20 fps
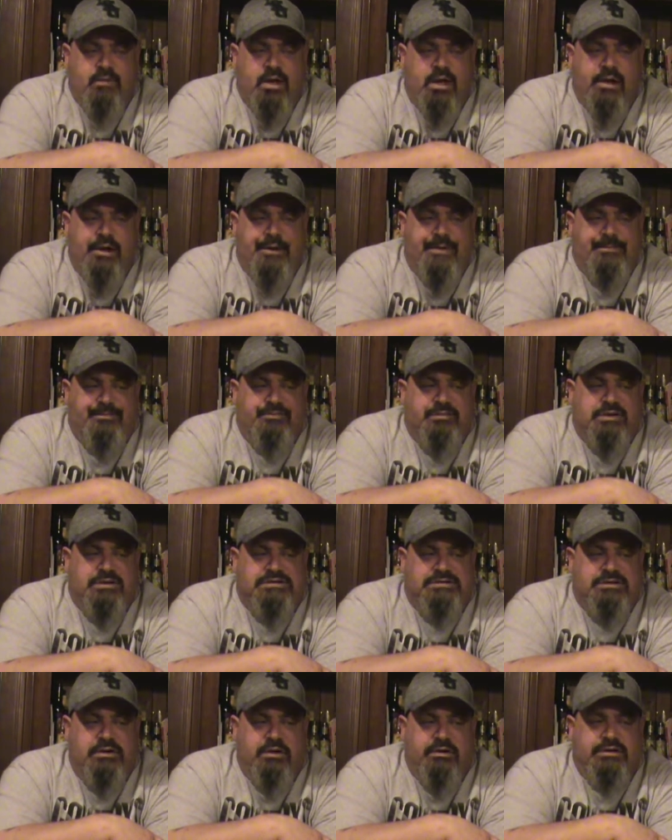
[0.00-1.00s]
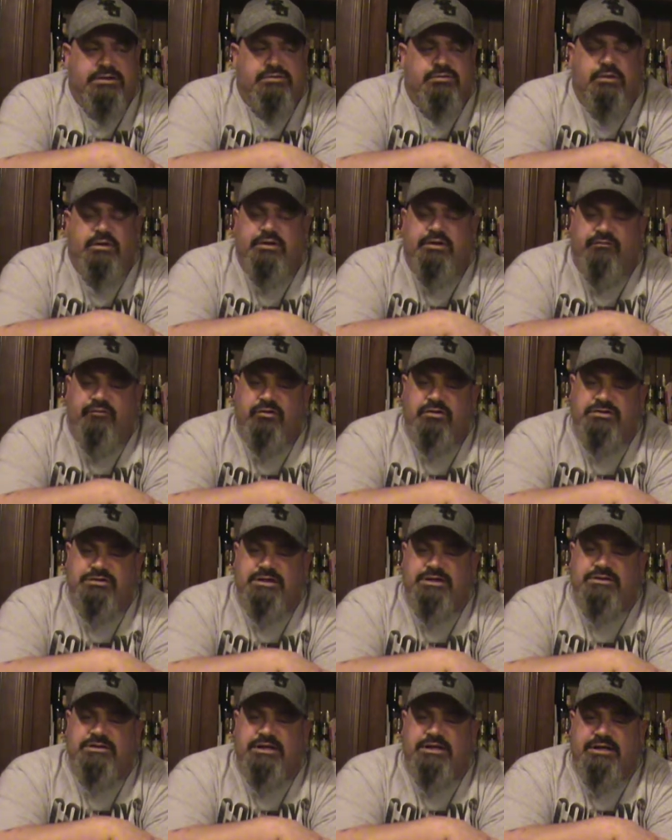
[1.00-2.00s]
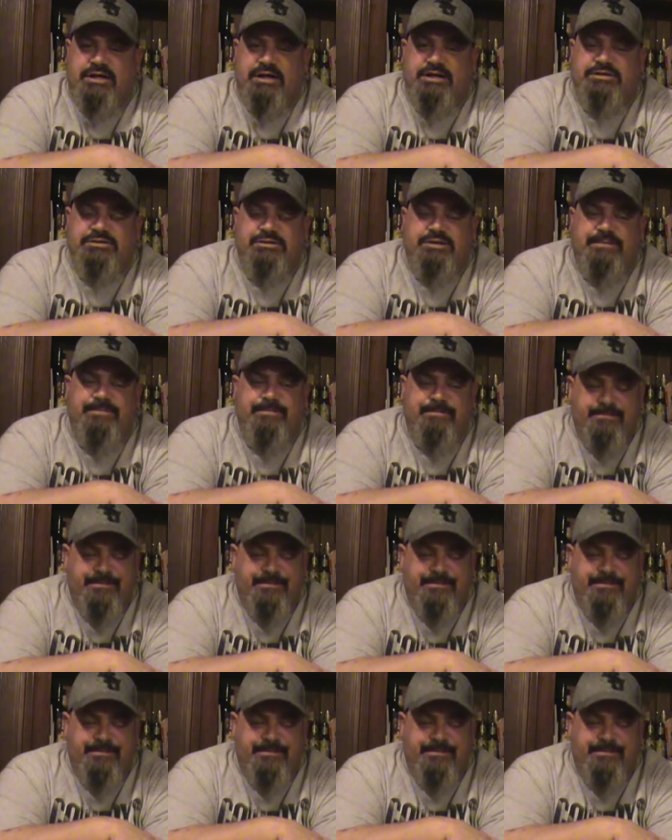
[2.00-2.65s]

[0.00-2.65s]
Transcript: Um, salt is one of the first things I tasted.